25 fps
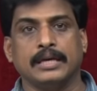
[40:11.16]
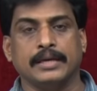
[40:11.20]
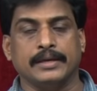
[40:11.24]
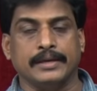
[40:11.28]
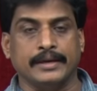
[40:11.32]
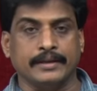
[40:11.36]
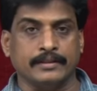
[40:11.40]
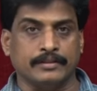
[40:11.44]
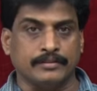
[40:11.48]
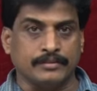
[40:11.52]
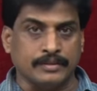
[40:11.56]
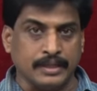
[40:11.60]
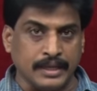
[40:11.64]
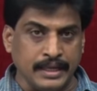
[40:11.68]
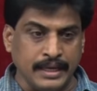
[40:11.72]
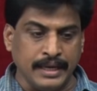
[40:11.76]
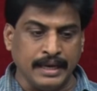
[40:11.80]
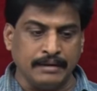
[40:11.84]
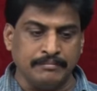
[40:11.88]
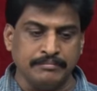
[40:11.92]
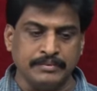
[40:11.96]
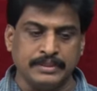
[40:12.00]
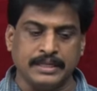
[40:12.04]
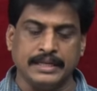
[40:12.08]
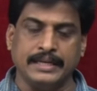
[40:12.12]
Here
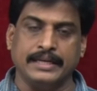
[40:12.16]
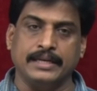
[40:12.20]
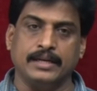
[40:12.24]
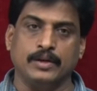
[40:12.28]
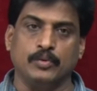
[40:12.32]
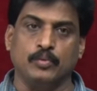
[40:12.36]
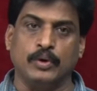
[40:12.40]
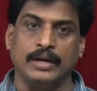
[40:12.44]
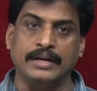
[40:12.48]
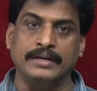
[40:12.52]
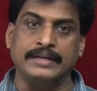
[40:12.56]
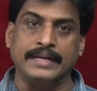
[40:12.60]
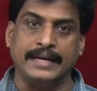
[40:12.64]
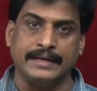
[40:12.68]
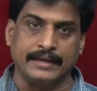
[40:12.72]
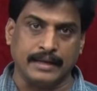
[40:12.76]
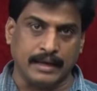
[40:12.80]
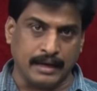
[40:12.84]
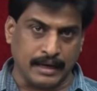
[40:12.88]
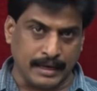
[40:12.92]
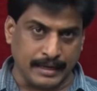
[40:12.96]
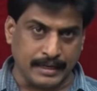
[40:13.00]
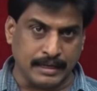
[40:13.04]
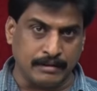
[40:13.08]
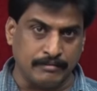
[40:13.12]
3 empty, 1
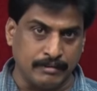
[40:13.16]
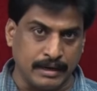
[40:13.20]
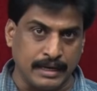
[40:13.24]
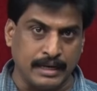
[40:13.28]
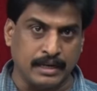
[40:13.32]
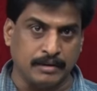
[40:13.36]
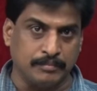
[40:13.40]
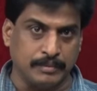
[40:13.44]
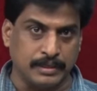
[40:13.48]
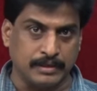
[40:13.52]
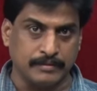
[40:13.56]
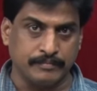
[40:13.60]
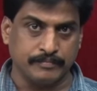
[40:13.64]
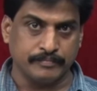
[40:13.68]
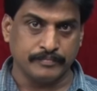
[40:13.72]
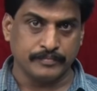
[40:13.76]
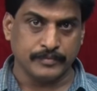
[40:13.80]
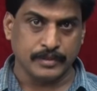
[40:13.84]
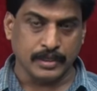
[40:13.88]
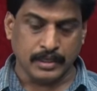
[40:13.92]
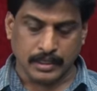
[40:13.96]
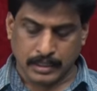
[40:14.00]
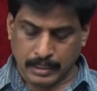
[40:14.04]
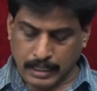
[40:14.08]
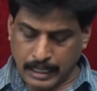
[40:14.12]
data line available.
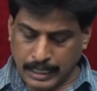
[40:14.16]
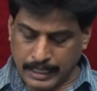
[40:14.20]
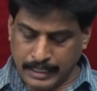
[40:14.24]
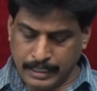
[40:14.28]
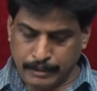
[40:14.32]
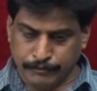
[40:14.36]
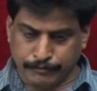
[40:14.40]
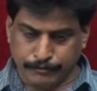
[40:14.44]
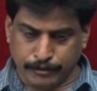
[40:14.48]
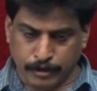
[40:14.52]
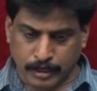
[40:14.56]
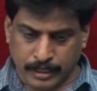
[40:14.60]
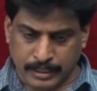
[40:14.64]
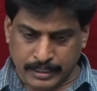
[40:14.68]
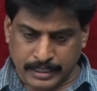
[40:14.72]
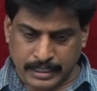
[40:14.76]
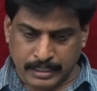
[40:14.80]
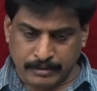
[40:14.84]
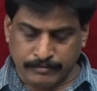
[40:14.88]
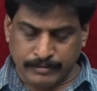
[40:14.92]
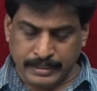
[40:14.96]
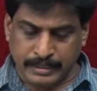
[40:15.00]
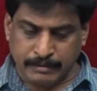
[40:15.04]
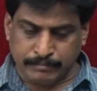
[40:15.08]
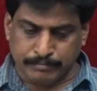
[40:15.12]
And if you are
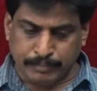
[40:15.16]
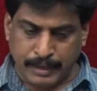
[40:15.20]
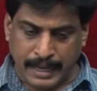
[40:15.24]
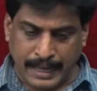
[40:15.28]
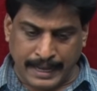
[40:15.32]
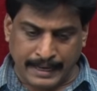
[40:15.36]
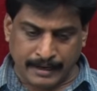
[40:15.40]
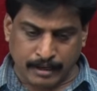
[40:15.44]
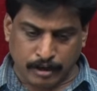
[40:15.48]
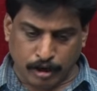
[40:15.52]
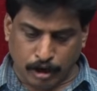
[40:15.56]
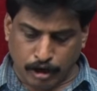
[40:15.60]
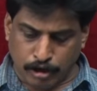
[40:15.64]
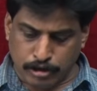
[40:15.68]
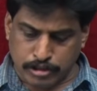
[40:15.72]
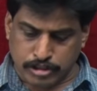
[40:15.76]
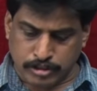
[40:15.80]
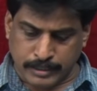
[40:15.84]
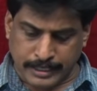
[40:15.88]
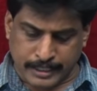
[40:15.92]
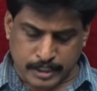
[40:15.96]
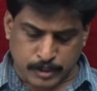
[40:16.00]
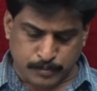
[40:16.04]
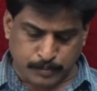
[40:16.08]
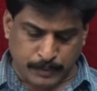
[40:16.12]
giving blank
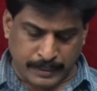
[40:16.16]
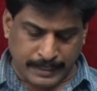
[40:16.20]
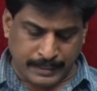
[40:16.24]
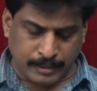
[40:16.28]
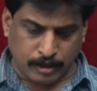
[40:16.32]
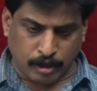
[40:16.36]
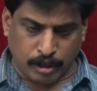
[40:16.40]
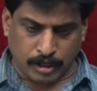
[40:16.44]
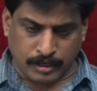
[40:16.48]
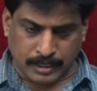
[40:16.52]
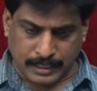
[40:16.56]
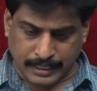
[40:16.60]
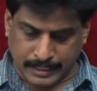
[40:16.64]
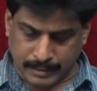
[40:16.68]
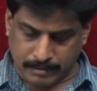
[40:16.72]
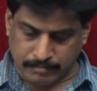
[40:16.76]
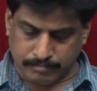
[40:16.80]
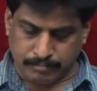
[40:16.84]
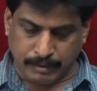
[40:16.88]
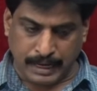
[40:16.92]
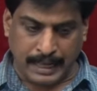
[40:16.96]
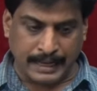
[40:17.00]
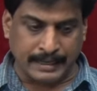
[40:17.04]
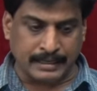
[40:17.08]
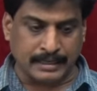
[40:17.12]
also explained already,
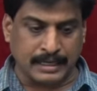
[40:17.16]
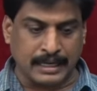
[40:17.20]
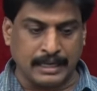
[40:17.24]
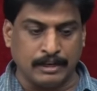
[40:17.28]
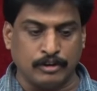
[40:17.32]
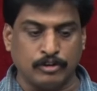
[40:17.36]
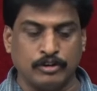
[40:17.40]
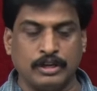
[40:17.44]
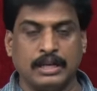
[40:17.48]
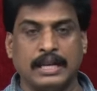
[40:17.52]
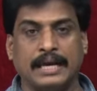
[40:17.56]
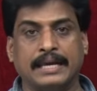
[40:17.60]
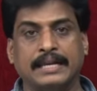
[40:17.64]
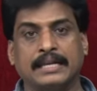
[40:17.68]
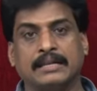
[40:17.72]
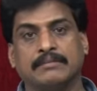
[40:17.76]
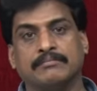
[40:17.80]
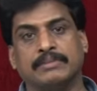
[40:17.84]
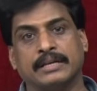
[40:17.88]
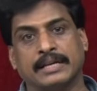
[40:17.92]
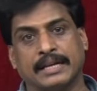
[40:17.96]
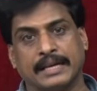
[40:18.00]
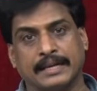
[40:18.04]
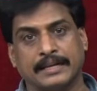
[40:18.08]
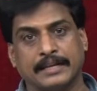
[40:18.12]
blank line only line
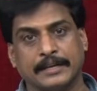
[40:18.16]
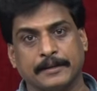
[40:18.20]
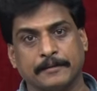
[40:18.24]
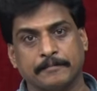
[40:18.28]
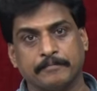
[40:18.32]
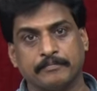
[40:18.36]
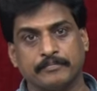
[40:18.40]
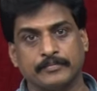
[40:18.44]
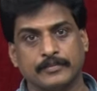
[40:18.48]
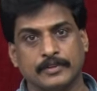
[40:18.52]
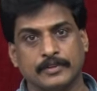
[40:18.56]
number getting.